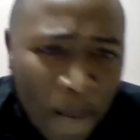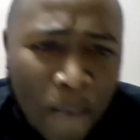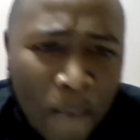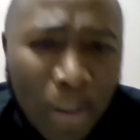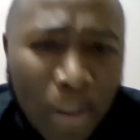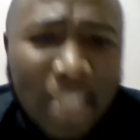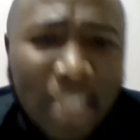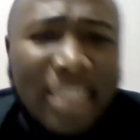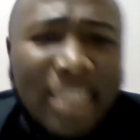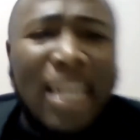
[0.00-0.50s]

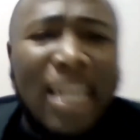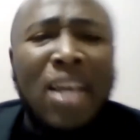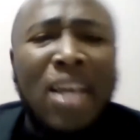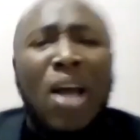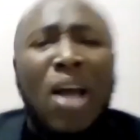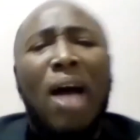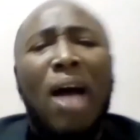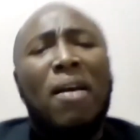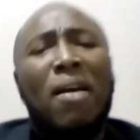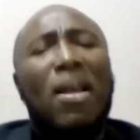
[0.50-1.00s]
But he said,
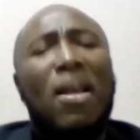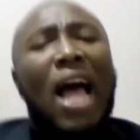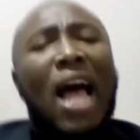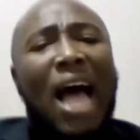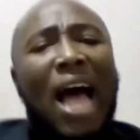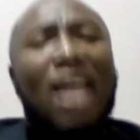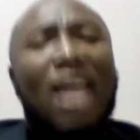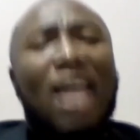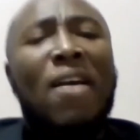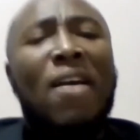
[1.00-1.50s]
I,
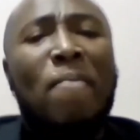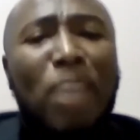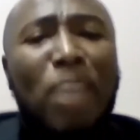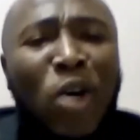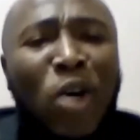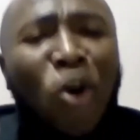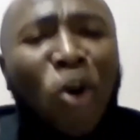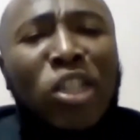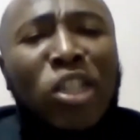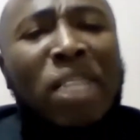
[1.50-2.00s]
I,
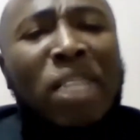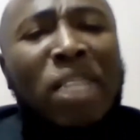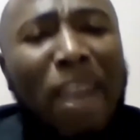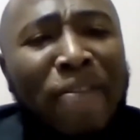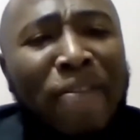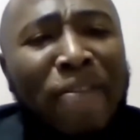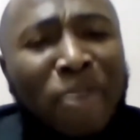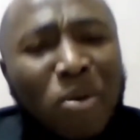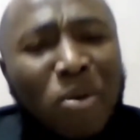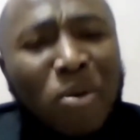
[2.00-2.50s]
because of my
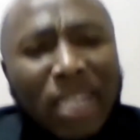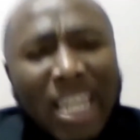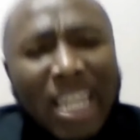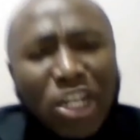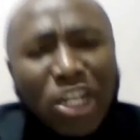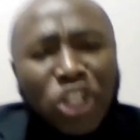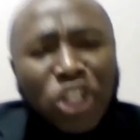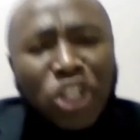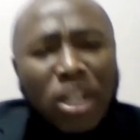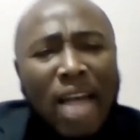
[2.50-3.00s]

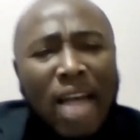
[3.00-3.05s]
foundation,